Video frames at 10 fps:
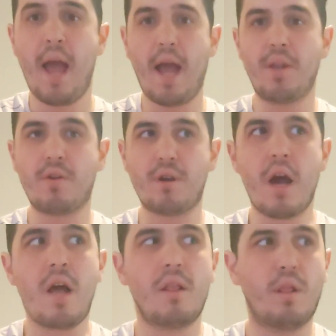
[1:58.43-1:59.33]
And you're
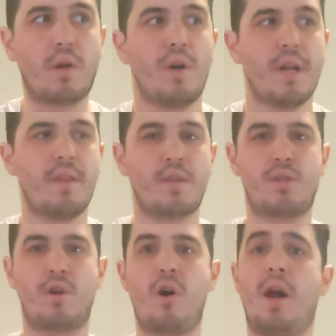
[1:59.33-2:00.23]
not learning the
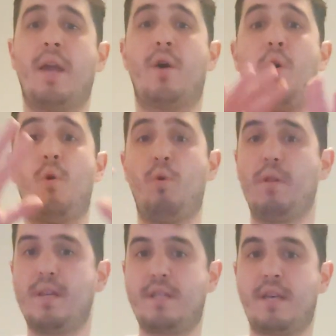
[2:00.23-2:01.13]
song in a
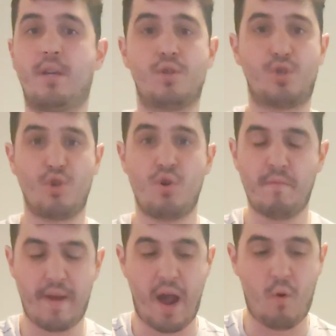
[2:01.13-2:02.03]
holistic,
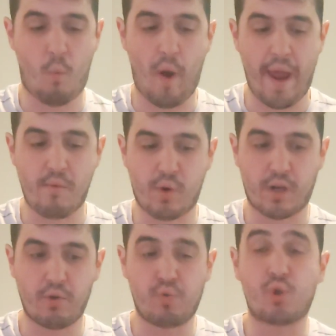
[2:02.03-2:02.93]
zoomed out way where you